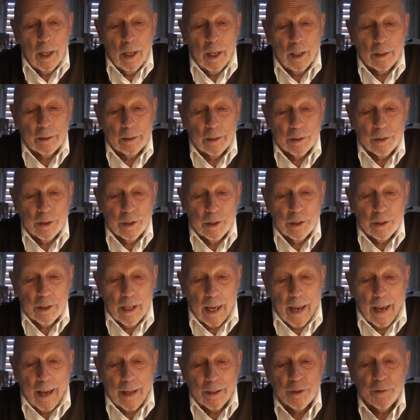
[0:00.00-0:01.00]
And this is
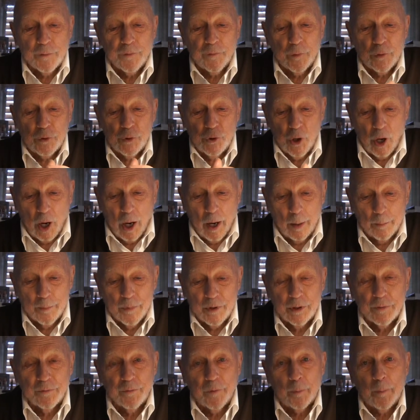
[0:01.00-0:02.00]
ads for
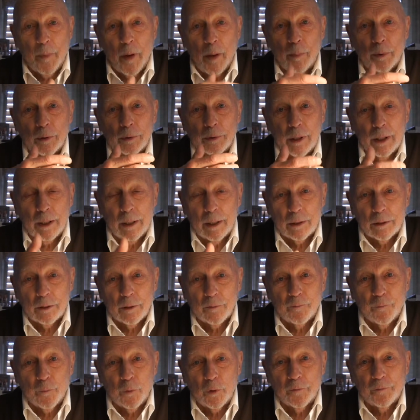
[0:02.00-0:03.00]
jobs, for people needed
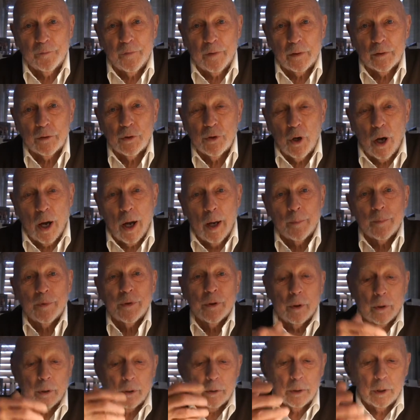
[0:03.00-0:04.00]
to fulfill jobs
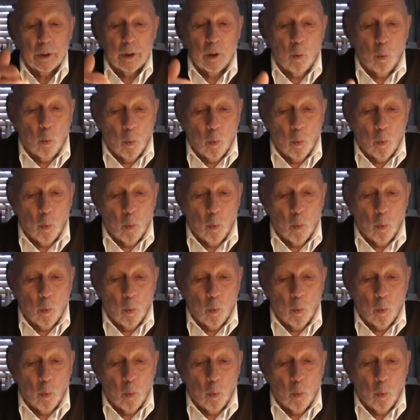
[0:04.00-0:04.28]
or, you know,